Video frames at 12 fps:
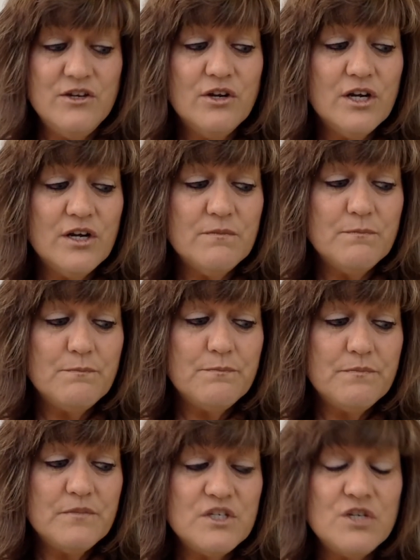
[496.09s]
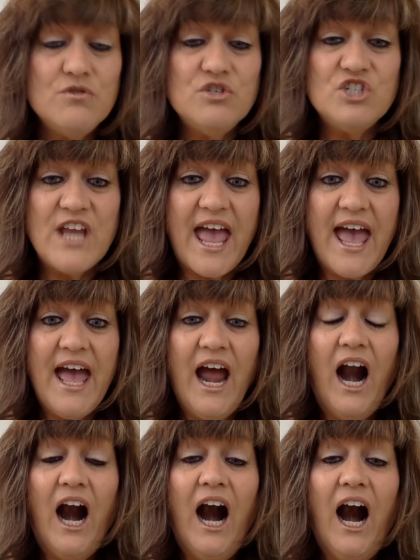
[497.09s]
And you're going to do
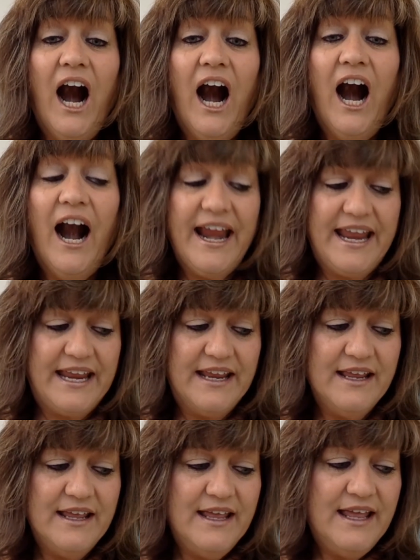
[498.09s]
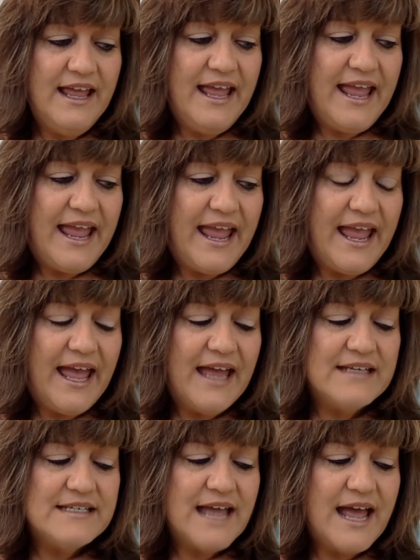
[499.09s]
cherry
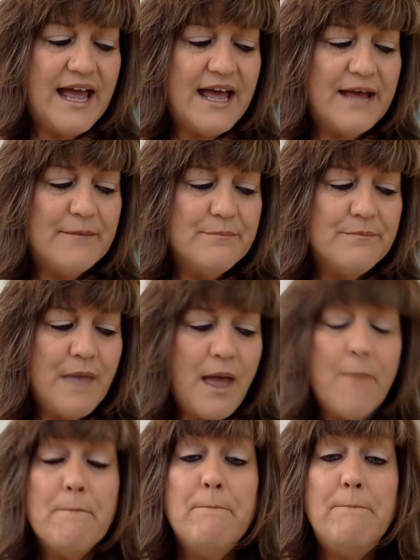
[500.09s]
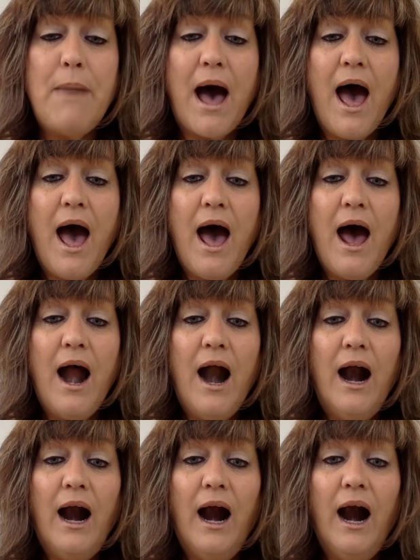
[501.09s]
and
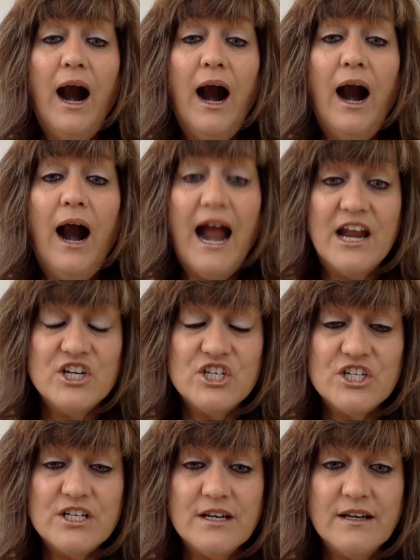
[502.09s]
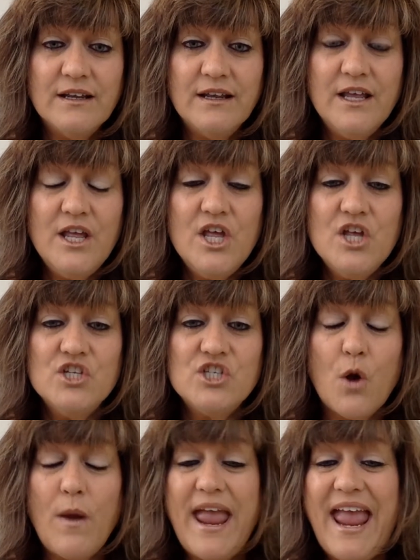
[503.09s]
brush.
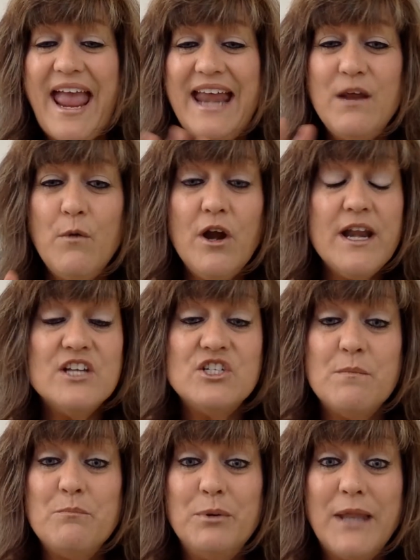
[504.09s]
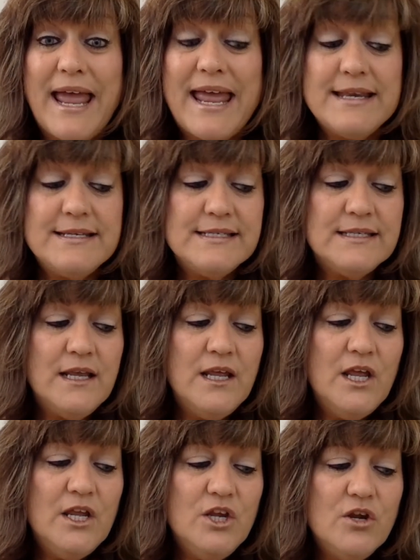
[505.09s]
So anywhere it is in blends,
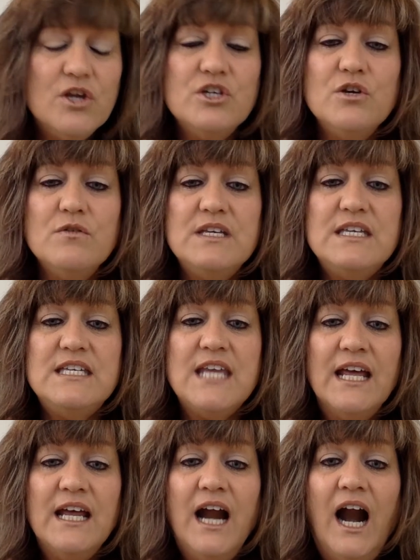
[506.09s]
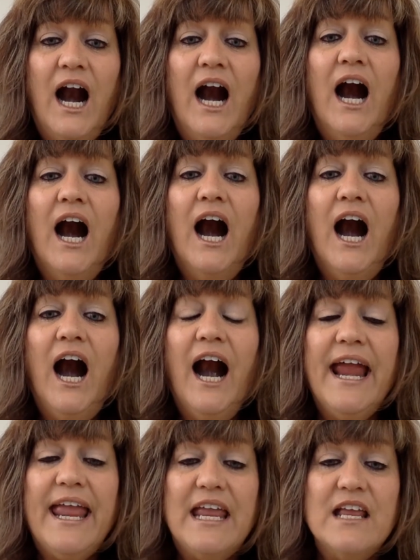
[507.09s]
you can do
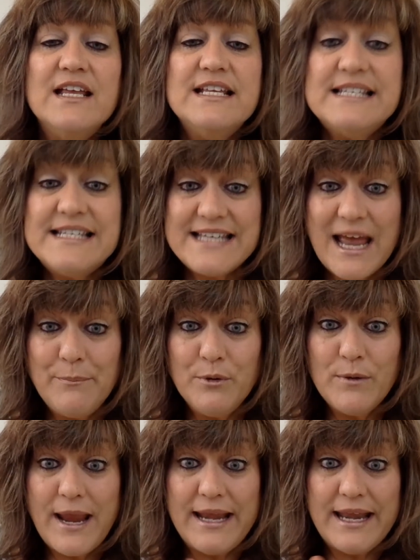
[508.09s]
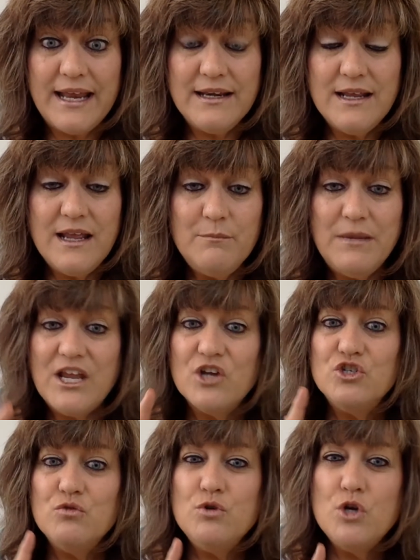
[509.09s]
t-re. Separate it
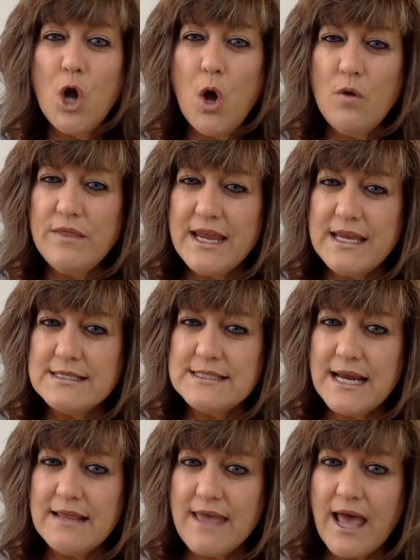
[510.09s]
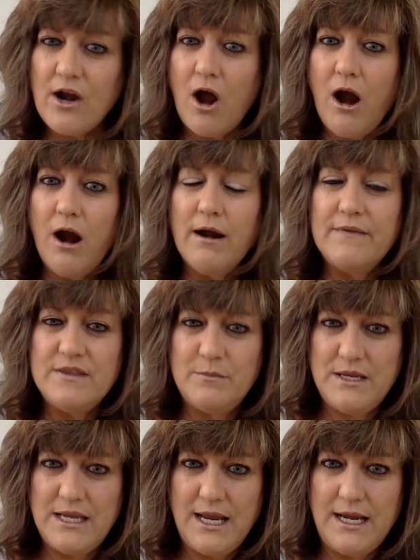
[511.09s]
because you know they can say that R at the
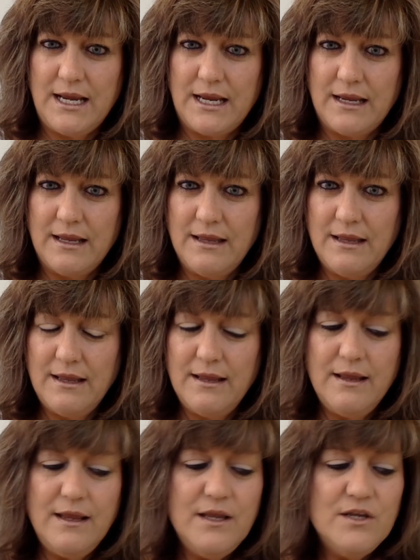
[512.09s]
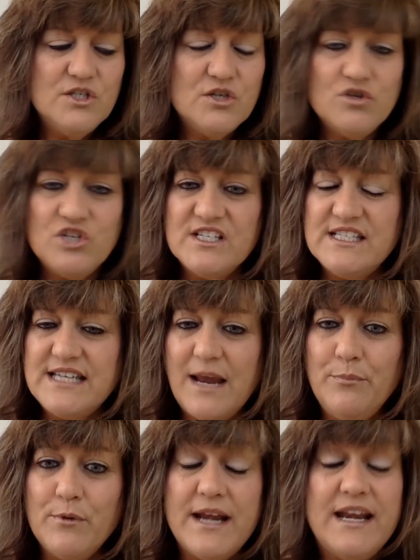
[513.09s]
beginning. So just
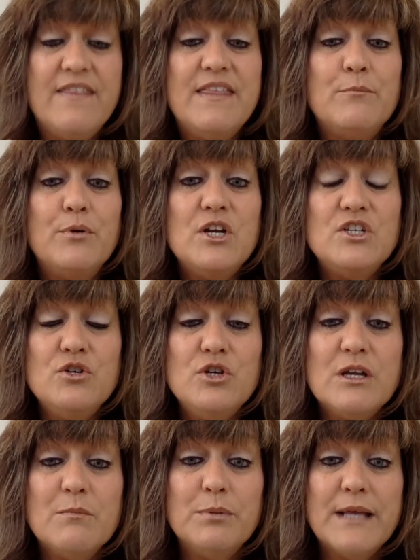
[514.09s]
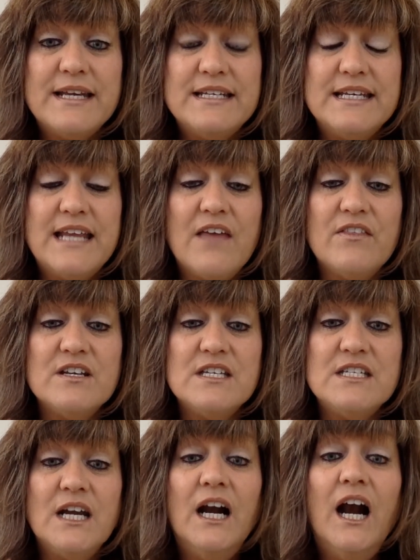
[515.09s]
separate it, and then pretty soon you can blend it together.
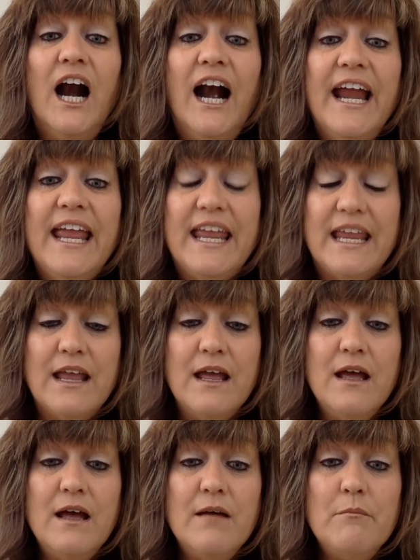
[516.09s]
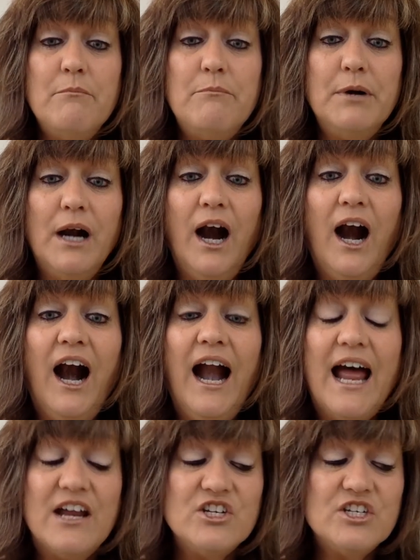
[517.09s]
Tree,
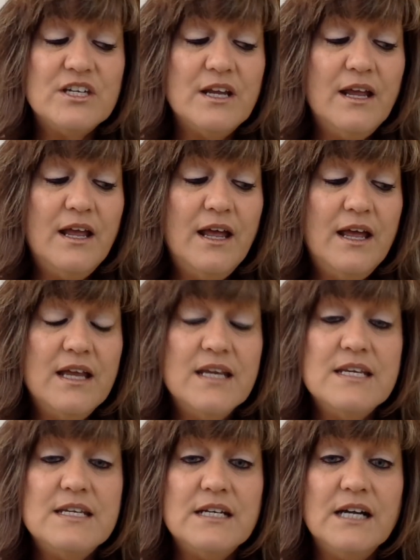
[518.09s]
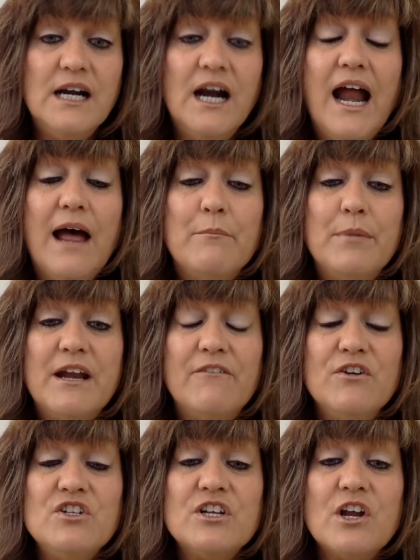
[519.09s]
brush, drum. But
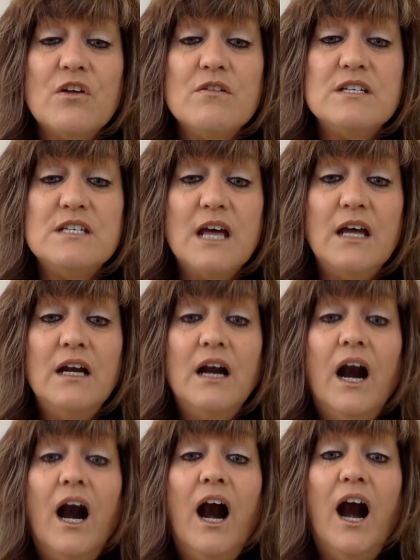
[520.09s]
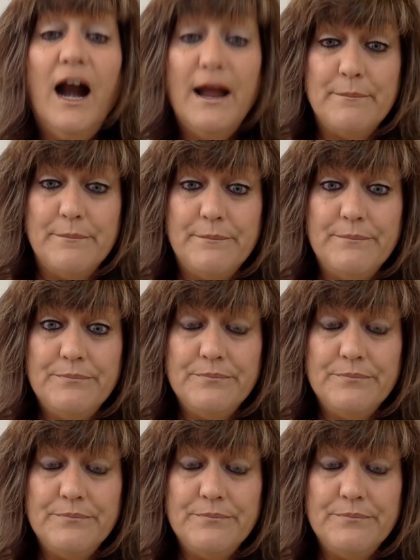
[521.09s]
at first I'm going to go drum.